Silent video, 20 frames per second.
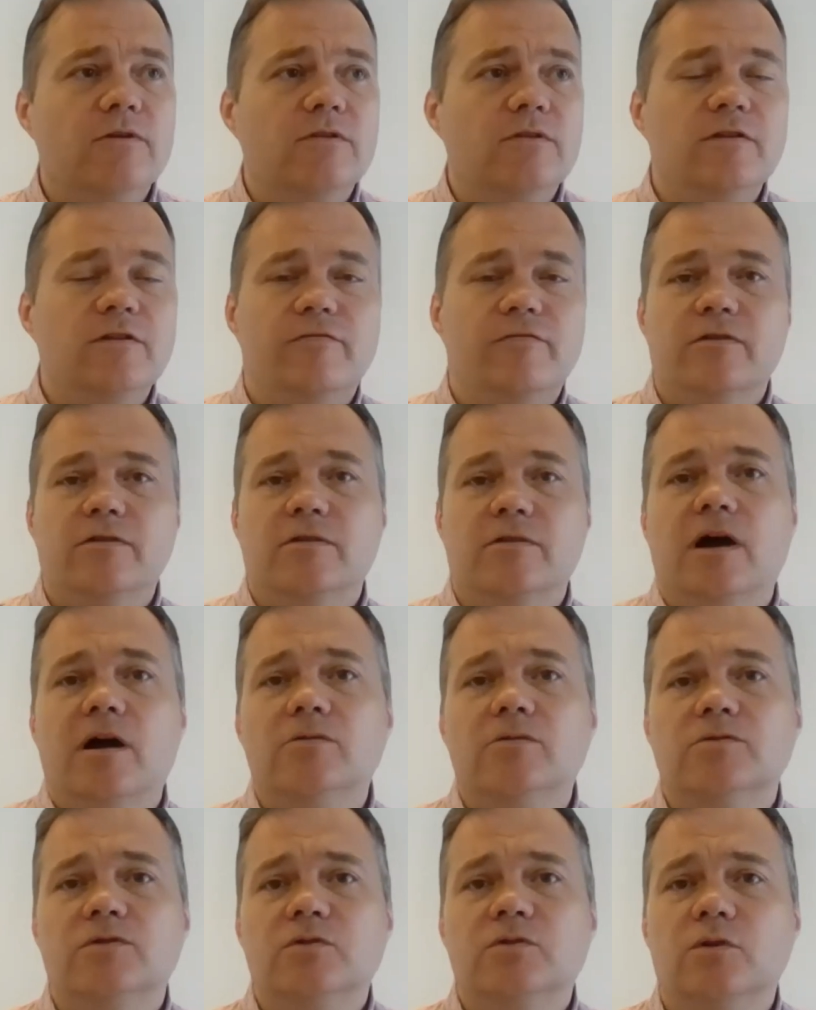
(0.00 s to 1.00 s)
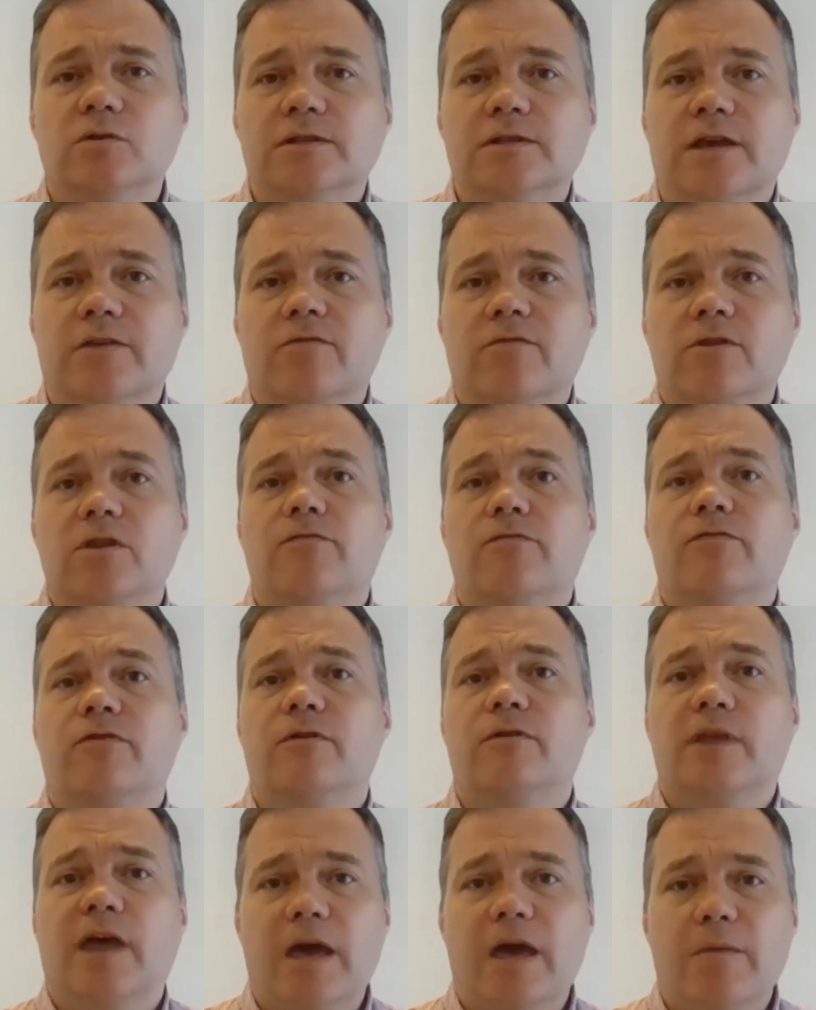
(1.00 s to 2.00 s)
live in different households having
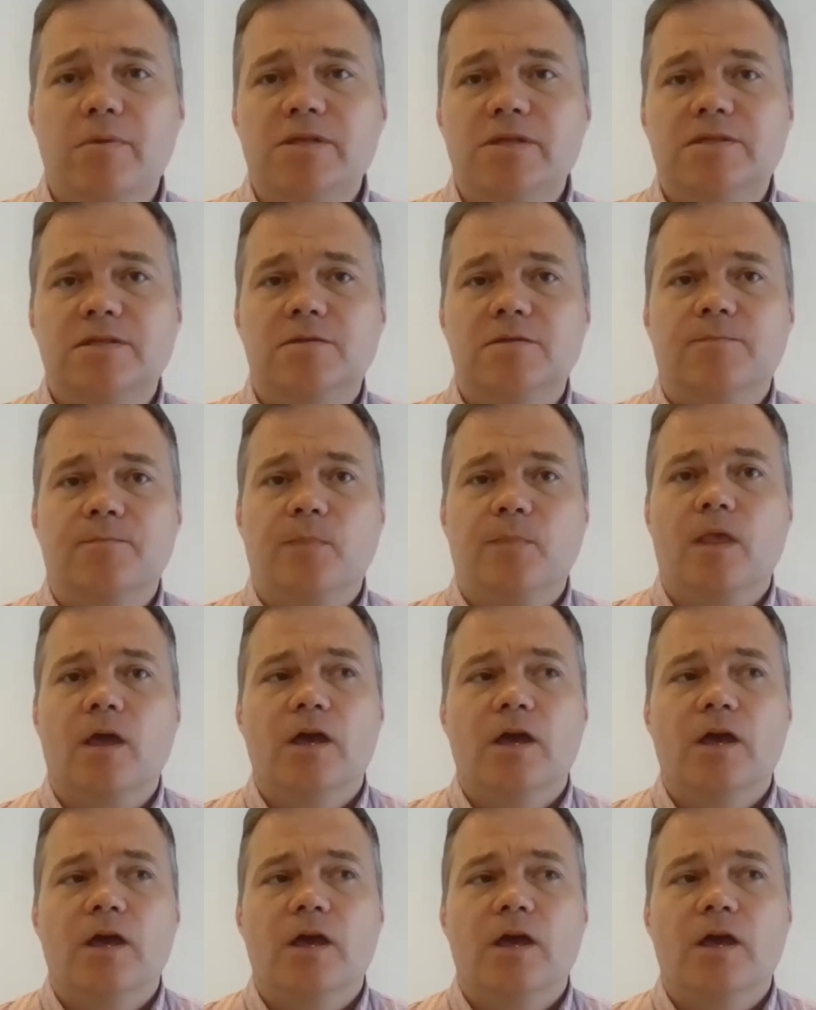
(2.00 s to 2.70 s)
different habits.